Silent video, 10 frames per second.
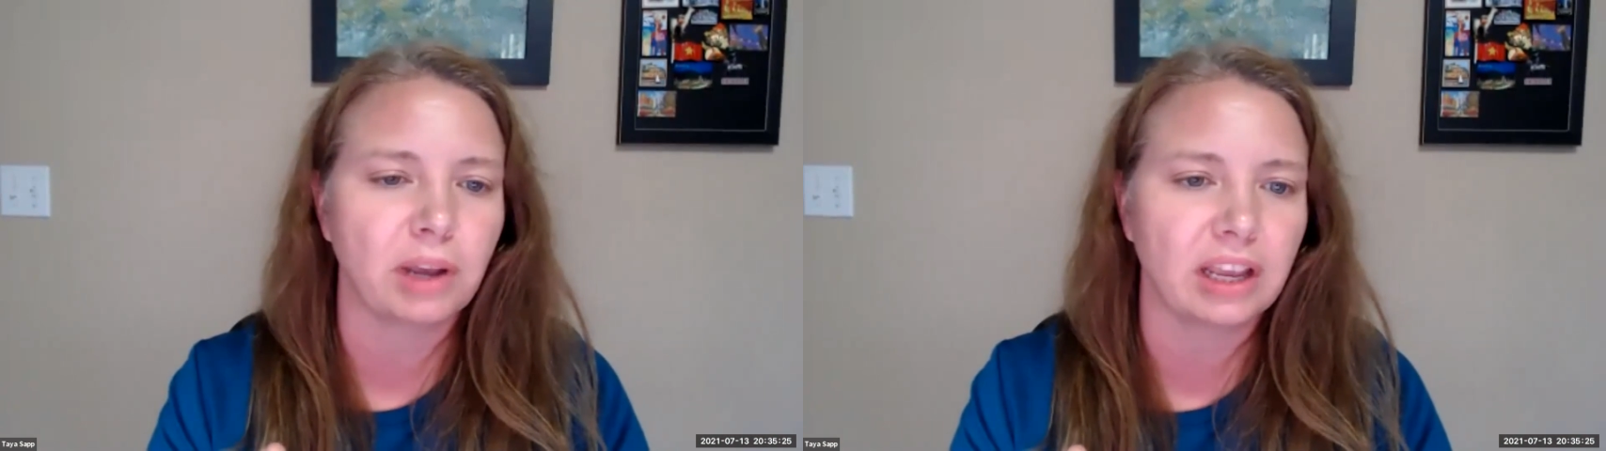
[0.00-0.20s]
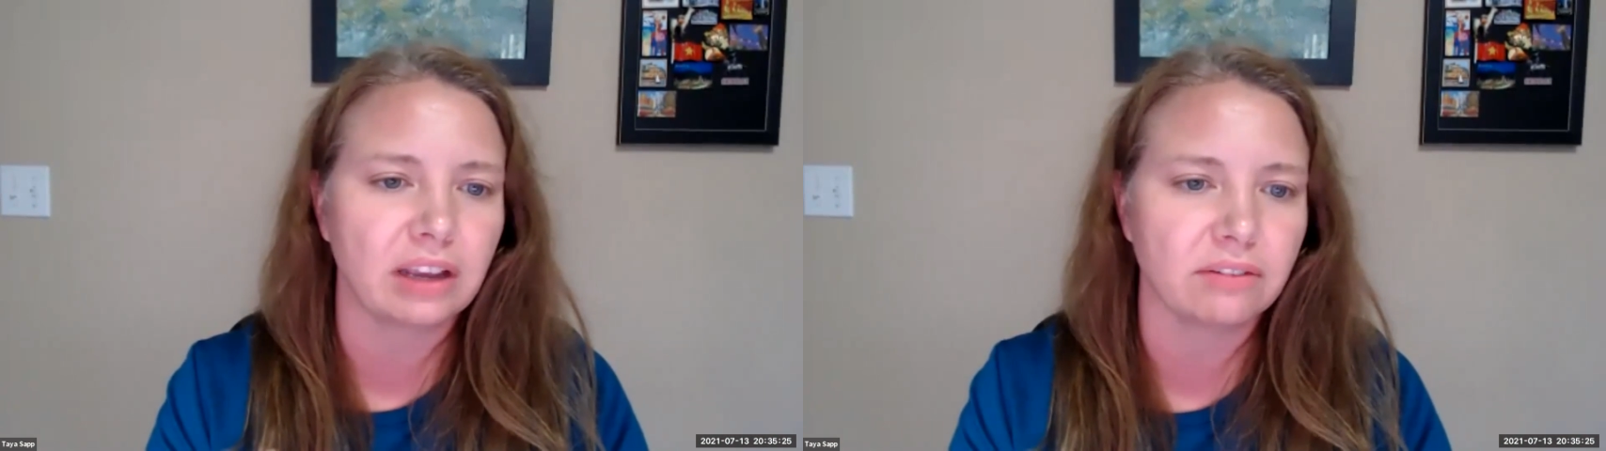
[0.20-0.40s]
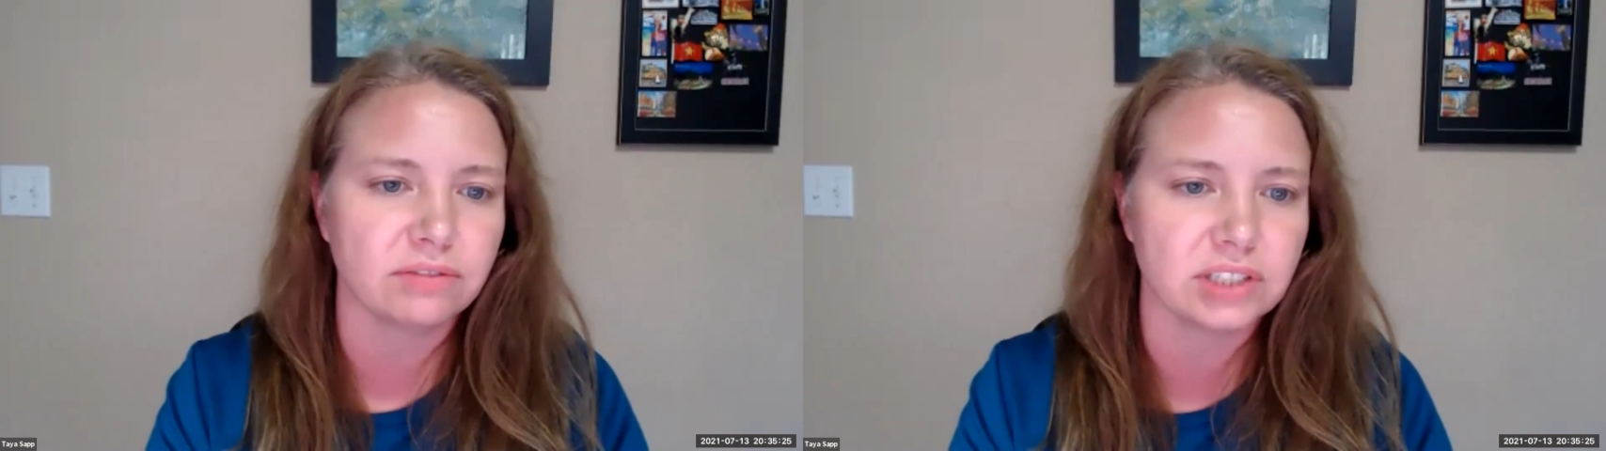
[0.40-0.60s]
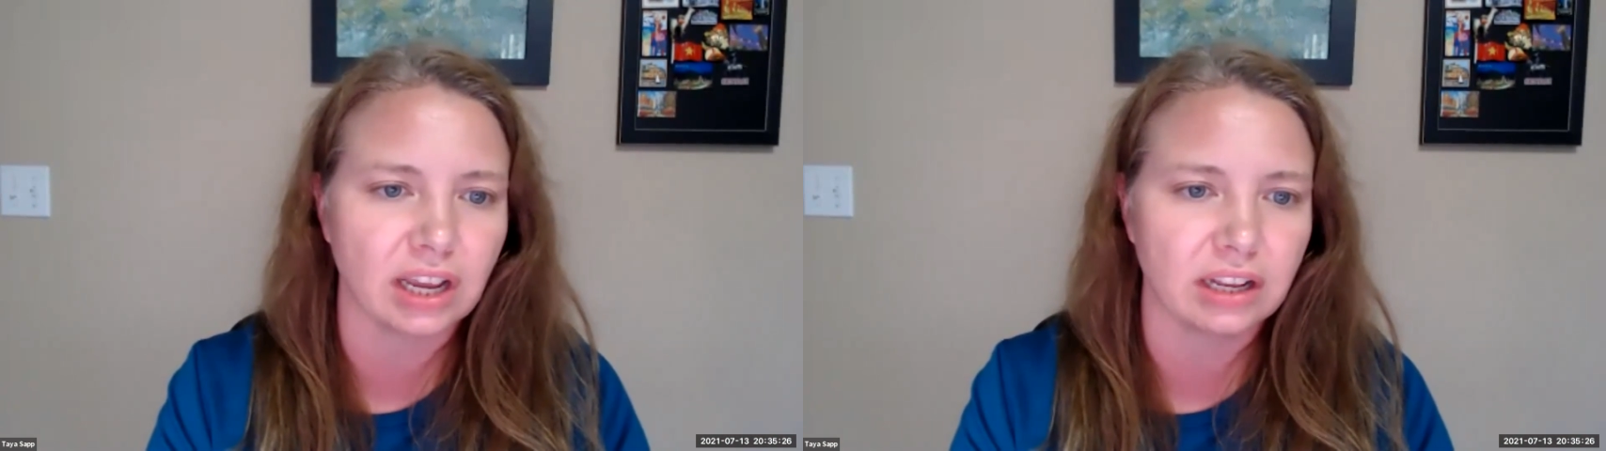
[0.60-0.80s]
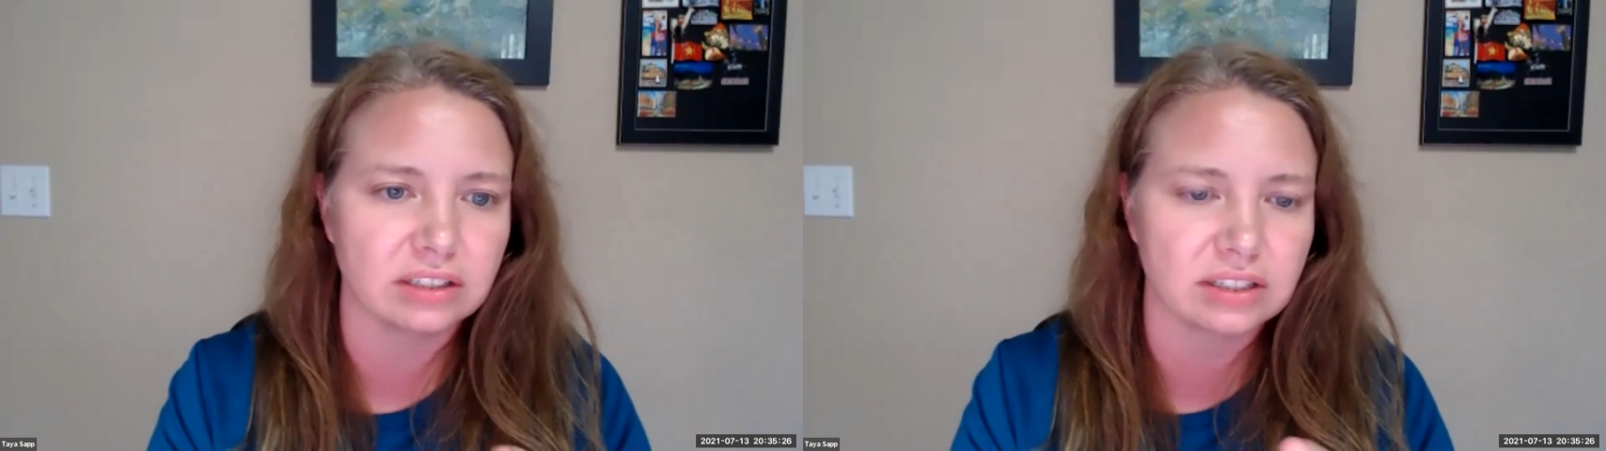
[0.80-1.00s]
waived
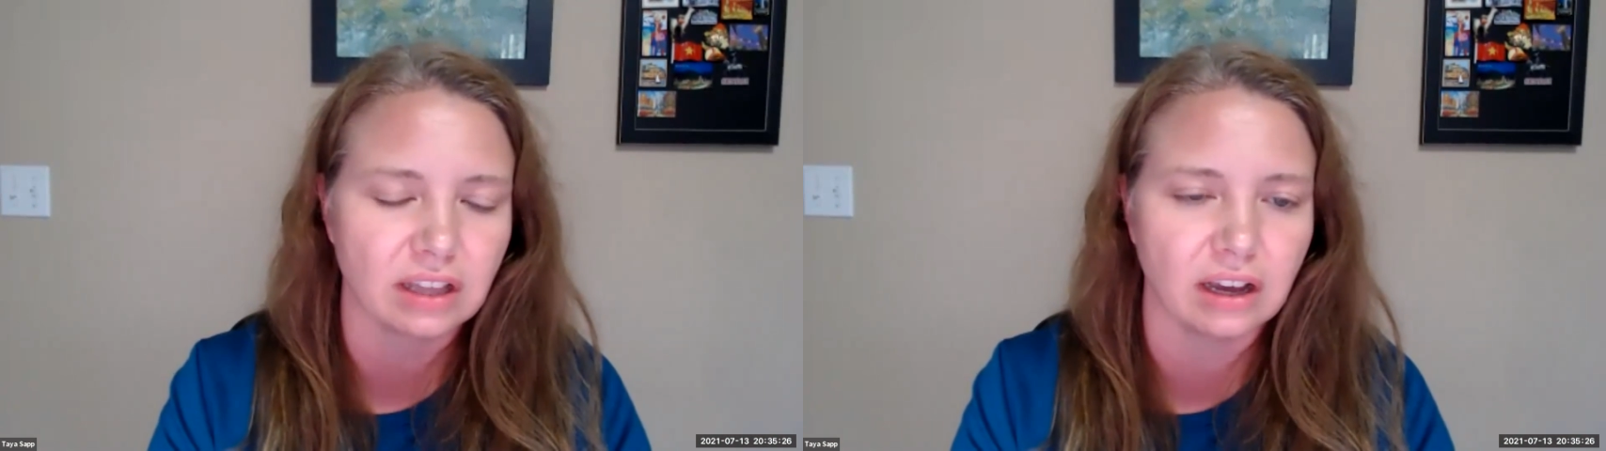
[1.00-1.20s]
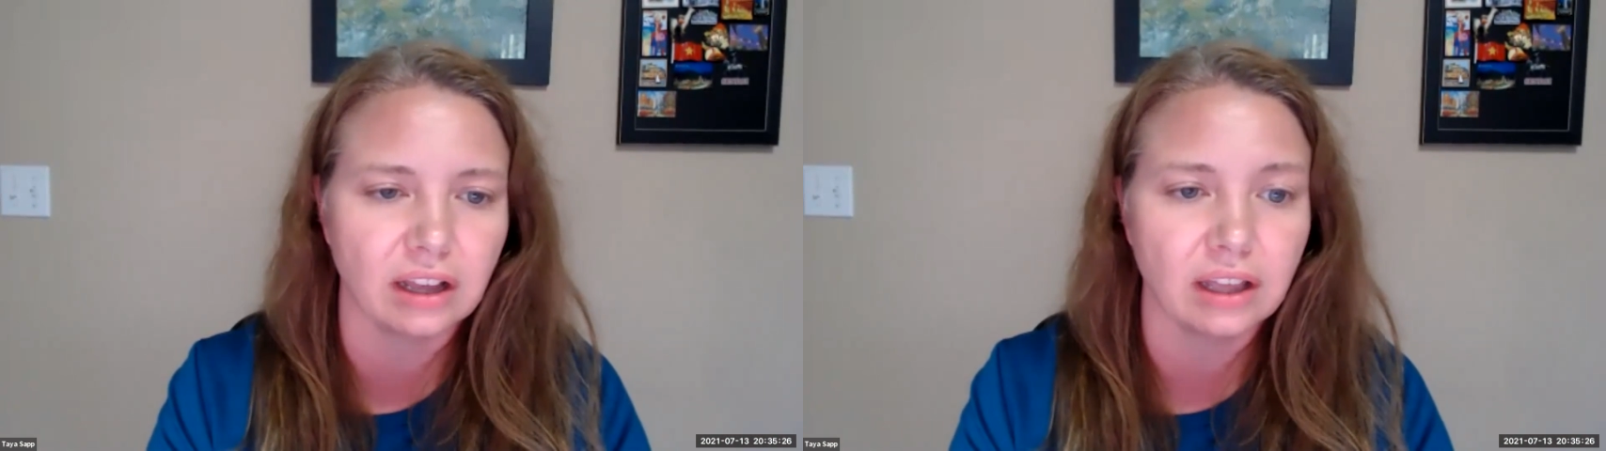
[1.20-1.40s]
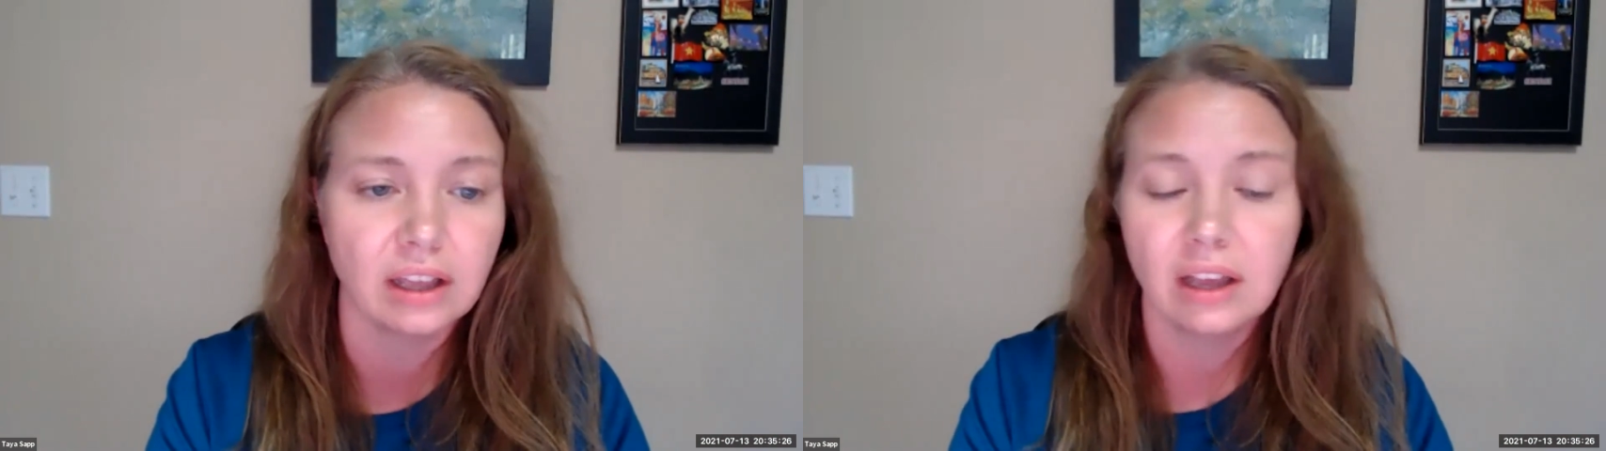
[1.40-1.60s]
and the